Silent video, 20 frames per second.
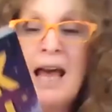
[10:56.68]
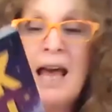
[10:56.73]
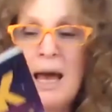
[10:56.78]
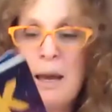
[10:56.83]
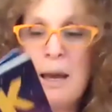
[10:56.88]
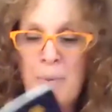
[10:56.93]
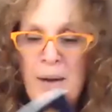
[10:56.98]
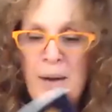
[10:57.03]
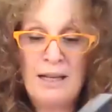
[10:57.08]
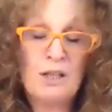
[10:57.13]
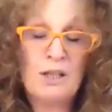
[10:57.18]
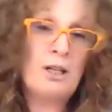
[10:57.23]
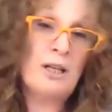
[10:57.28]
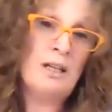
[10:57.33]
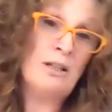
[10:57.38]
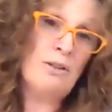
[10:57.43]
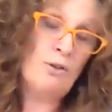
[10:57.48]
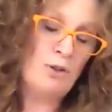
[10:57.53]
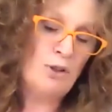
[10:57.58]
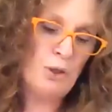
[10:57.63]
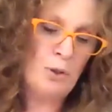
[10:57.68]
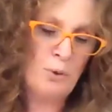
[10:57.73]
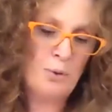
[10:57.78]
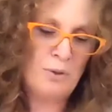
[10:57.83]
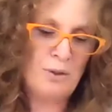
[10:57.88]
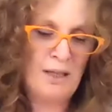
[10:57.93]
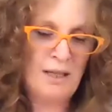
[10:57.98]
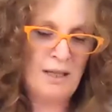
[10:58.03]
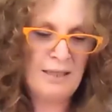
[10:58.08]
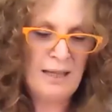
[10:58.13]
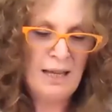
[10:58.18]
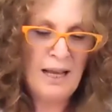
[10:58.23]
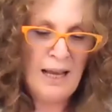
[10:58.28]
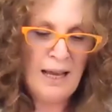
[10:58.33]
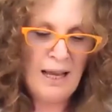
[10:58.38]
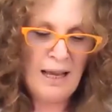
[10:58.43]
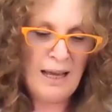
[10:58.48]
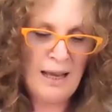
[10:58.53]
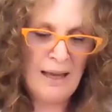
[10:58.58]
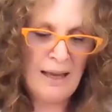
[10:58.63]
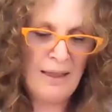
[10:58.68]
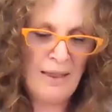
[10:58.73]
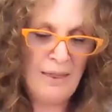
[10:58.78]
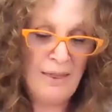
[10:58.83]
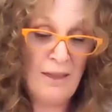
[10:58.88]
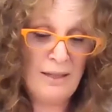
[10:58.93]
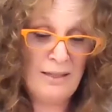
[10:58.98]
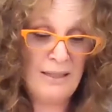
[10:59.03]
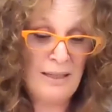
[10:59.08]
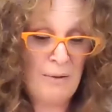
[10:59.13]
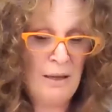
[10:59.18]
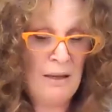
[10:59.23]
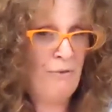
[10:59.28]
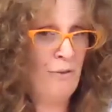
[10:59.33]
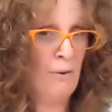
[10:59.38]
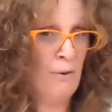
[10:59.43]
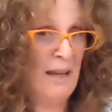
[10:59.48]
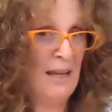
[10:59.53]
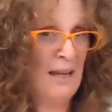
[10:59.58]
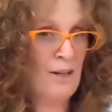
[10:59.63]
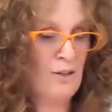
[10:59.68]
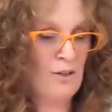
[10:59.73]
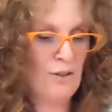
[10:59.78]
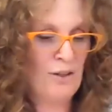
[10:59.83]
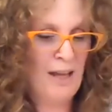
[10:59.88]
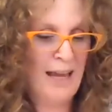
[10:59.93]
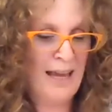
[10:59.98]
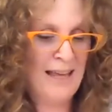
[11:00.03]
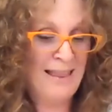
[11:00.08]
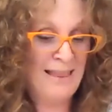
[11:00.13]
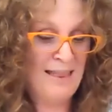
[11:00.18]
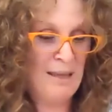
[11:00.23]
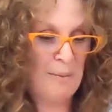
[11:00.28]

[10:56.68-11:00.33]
and she introduces this information in the